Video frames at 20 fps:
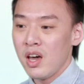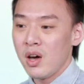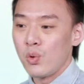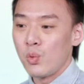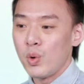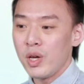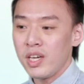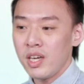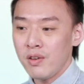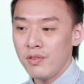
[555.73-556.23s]

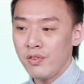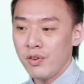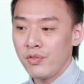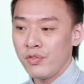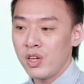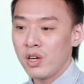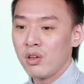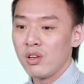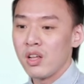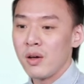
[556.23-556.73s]
we can
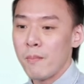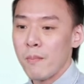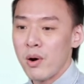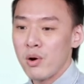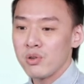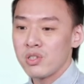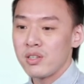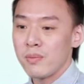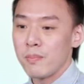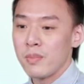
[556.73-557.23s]
fulfill the
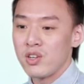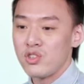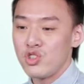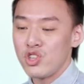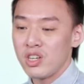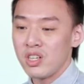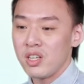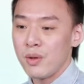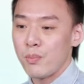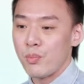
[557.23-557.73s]
most
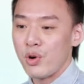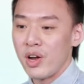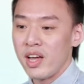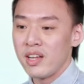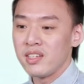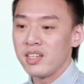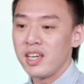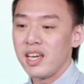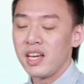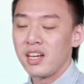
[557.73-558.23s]
majority
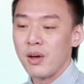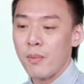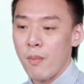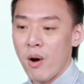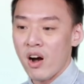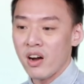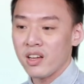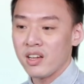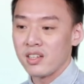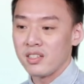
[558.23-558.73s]
brand in the
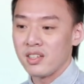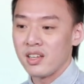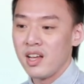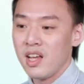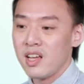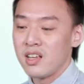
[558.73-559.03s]
market,